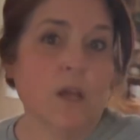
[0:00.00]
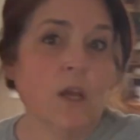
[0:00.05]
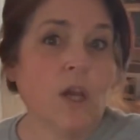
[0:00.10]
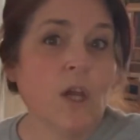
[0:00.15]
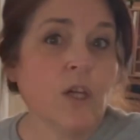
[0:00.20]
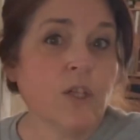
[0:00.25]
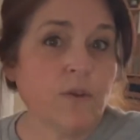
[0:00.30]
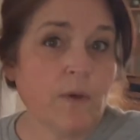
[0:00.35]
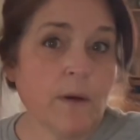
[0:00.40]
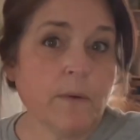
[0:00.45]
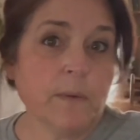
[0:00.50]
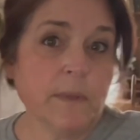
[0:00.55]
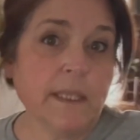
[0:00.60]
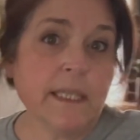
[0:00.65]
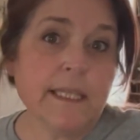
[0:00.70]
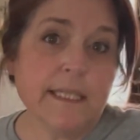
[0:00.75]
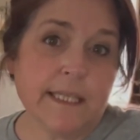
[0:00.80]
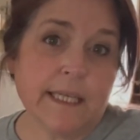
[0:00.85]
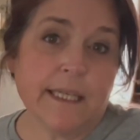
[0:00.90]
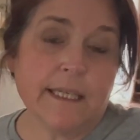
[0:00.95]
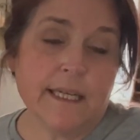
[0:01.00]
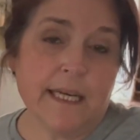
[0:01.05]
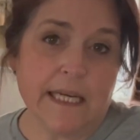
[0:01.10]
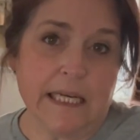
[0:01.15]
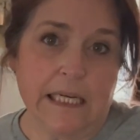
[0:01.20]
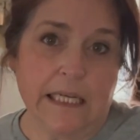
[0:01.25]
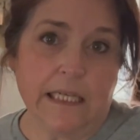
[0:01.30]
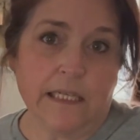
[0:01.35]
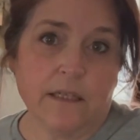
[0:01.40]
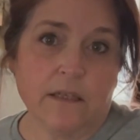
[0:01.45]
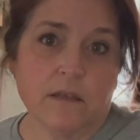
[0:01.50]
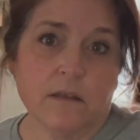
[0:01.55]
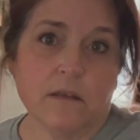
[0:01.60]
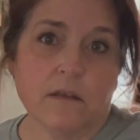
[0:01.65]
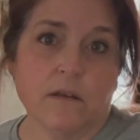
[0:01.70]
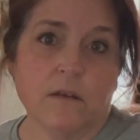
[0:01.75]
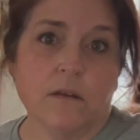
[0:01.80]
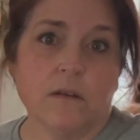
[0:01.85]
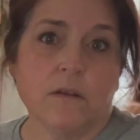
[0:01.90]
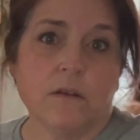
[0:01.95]
So I really did need
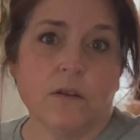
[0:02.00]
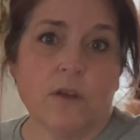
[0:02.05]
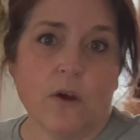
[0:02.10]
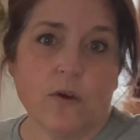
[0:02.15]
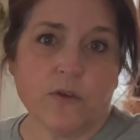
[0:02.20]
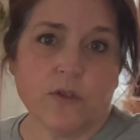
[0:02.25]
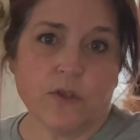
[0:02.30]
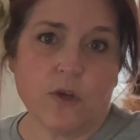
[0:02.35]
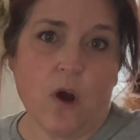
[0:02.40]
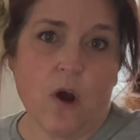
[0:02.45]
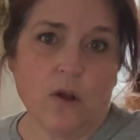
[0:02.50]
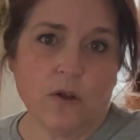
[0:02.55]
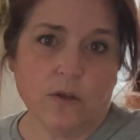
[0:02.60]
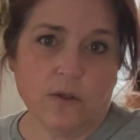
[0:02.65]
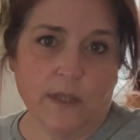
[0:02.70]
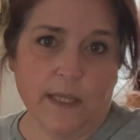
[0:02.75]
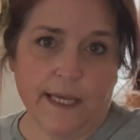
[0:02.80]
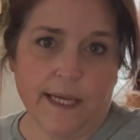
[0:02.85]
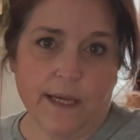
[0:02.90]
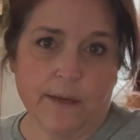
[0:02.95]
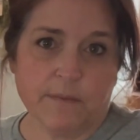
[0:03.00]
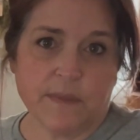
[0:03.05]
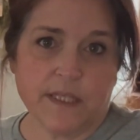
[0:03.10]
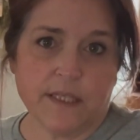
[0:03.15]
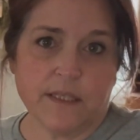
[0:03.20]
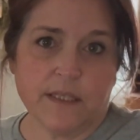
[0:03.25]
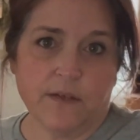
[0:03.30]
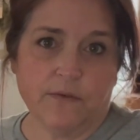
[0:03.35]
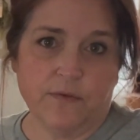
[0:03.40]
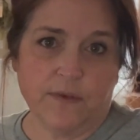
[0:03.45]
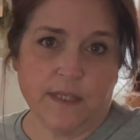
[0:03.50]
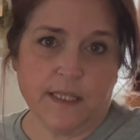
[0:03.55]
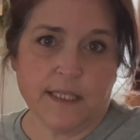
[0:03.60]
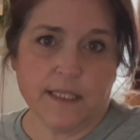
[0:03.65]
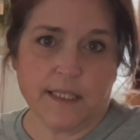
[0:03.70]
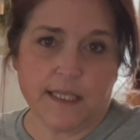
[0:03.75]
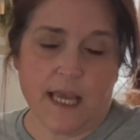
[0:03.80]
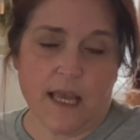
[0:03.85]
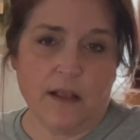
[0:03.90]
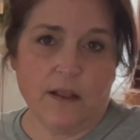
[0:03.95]
those taller lamps to fit the
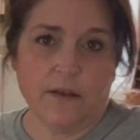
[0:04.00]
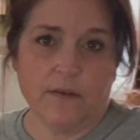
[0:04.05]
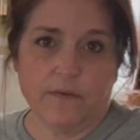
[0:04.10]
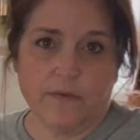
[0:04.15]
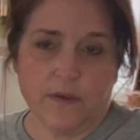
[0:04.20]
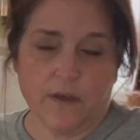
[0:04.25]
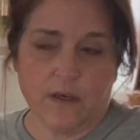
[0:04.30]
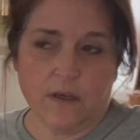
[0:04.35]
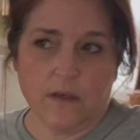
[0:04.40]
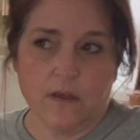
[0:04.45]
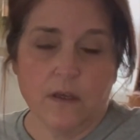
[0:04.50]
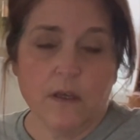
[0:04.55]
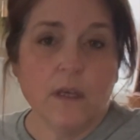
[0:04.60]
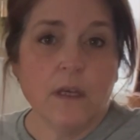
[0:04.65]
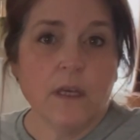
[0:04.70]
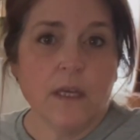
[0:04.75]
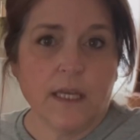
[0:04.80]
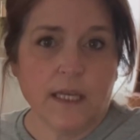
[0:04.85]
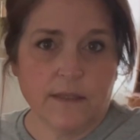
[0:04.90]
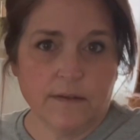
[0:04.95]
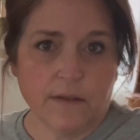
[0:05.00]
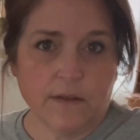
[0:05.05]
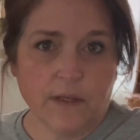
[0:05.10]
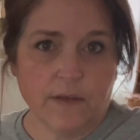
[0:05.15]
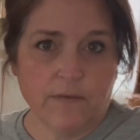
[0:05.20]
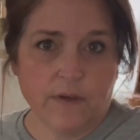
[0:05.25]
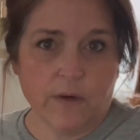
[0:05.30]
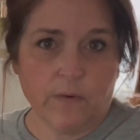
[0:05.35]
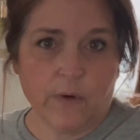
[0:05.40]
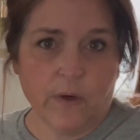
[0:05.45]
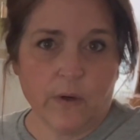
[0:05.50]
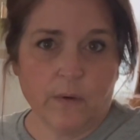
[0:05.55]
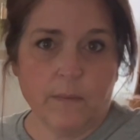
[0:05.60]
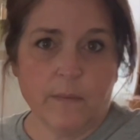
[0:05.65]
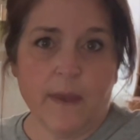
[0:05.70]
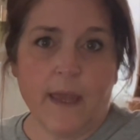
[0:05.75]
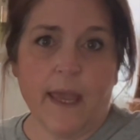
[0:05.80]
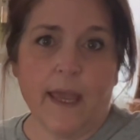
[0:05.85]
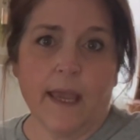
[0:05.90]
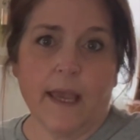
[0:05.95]
scale of in the living
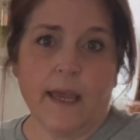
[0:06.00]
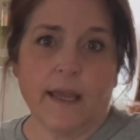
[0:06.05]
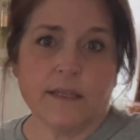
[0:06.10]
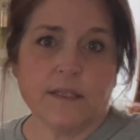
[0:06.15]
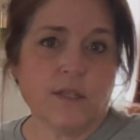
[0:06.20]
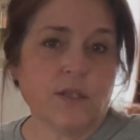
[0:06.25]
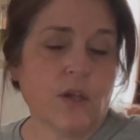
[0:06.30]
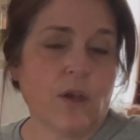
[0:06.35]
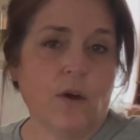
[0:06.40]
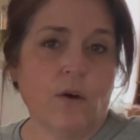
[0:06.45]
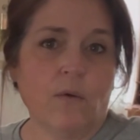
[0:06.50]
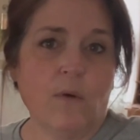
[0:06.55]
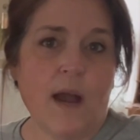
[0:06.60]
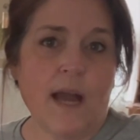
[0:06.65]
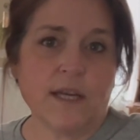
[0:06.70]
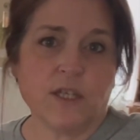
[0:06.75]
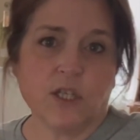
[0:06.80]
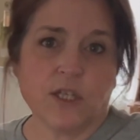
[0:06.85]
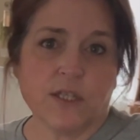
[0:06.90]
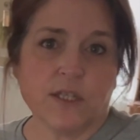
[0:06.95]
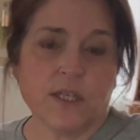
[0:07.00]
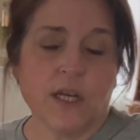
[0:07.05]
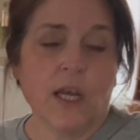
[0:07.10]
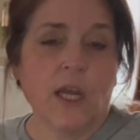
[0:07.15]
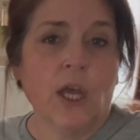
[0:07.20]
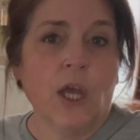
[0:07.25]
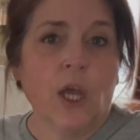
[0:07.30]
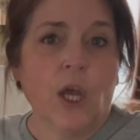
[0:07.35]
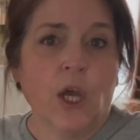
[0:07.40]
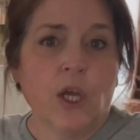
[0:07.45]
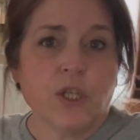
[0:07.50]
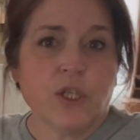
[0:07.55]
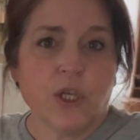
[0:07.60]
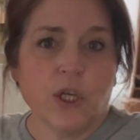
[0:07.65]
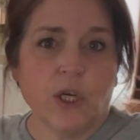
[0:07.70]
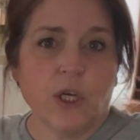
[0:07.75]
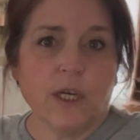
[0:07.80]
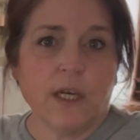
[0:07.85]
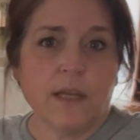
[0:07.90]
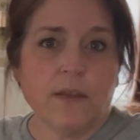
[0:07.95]
room. And so I just
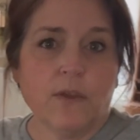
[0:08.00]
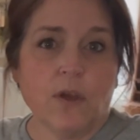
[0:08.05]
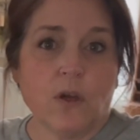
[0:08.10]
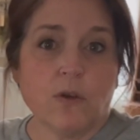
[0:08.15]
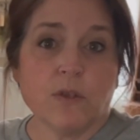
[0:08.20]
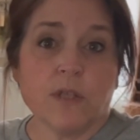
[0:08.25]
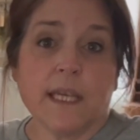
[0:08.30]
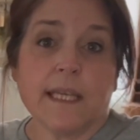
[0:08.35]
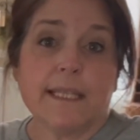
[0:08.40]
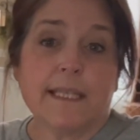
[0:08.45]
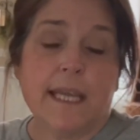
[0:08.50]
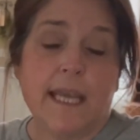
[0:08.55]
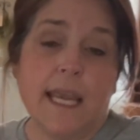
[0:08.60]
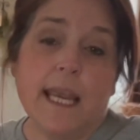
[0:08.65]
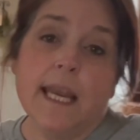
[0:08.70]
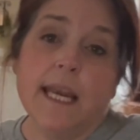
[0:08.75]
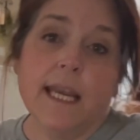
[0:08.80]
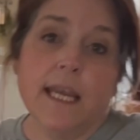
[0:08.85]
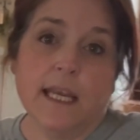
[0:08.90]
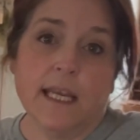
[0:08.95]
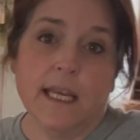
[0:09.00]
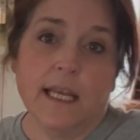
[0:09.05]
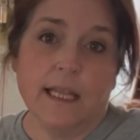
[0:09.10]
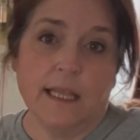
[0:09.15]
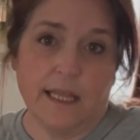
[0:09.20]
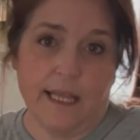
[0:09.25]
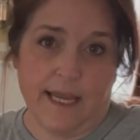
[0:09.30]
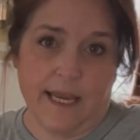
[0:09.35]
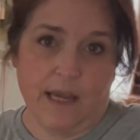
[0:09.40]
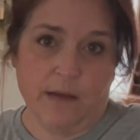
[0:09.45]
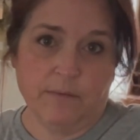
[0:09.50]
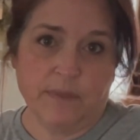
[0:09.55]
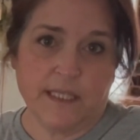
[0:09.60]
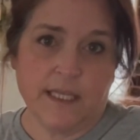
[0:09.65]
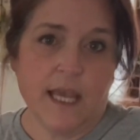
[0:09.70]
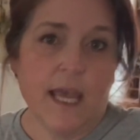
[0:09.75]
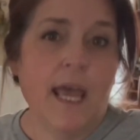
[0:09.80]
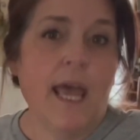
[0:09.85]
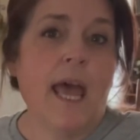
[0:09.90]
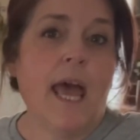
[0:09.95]
took those teeny lamps
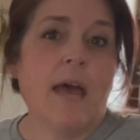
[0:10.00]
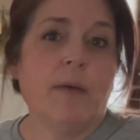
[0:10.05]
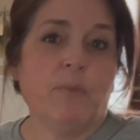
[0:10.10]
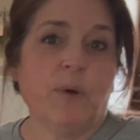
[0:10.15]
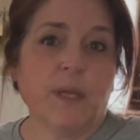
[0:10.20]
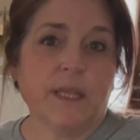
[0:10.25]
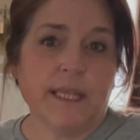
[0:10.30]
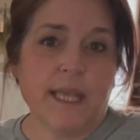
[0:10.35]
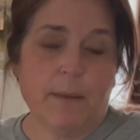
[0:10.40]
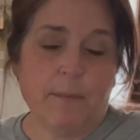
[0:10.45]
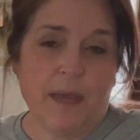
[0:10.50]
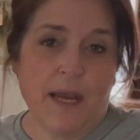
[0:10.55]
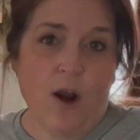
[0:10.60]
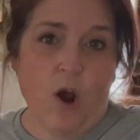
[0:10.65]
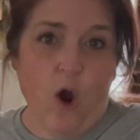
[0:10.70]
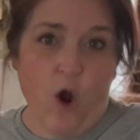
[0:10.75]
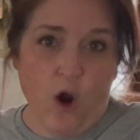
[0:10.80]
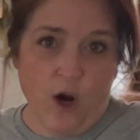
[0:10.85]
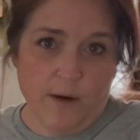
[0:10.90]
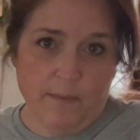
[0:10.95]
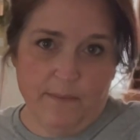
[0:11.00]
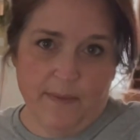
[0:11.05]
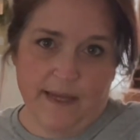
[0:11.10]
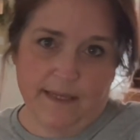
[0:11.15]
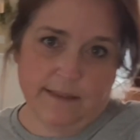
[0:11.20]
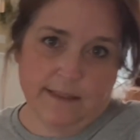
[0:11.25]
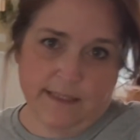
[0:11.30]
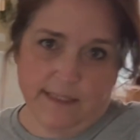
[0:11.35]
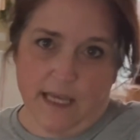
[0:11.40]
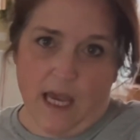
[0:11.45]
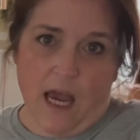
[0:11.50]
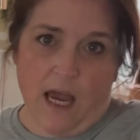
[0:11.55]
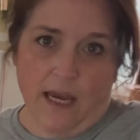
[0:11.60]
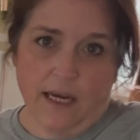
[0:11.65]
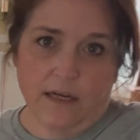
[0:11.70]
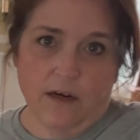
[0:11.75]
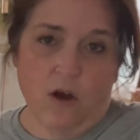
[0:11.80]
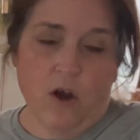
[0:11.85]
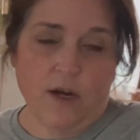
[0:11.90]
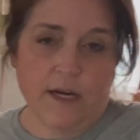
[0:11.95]
and put them at our
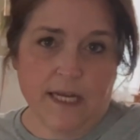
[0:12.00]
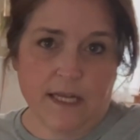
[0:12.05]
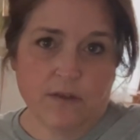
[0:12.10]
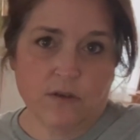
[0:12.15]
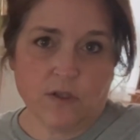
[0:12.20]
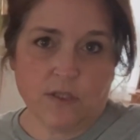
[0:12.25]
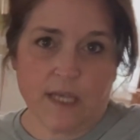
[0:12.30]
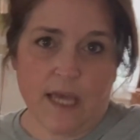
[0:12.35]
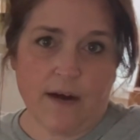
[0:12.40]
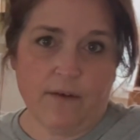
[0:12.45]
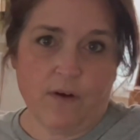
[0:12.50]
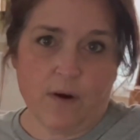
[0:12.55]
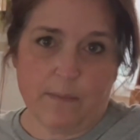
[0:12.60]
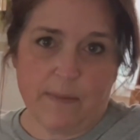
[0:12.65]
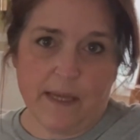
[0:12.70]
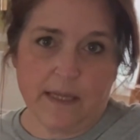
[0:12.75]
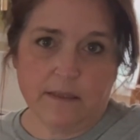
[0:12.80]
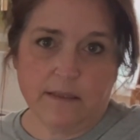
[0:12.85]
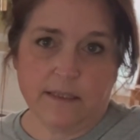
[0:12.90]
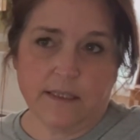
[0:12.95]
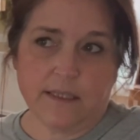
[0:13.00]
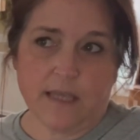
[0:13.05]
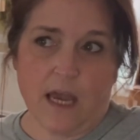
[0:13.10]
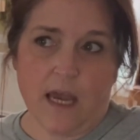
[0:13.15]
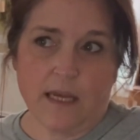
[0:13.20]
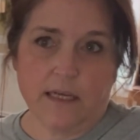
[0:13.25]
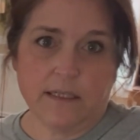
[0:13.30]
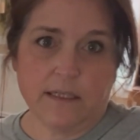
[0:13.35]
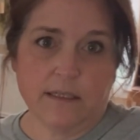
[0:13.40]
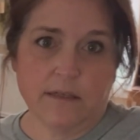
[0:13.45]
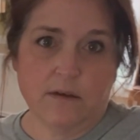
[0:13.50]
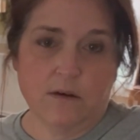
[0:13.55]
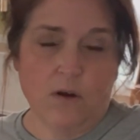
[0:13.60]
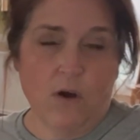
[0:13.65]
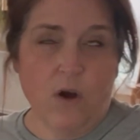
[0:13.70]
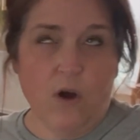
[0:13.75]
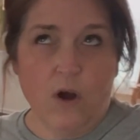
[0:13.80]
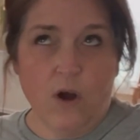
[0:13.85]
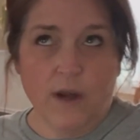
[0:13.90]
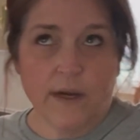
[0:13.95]
bedside, on either side of our bedside,
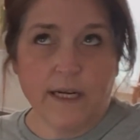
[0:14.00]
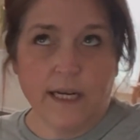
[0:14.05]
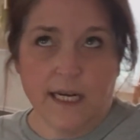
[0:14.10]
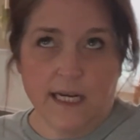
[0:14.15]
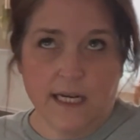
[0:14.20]
on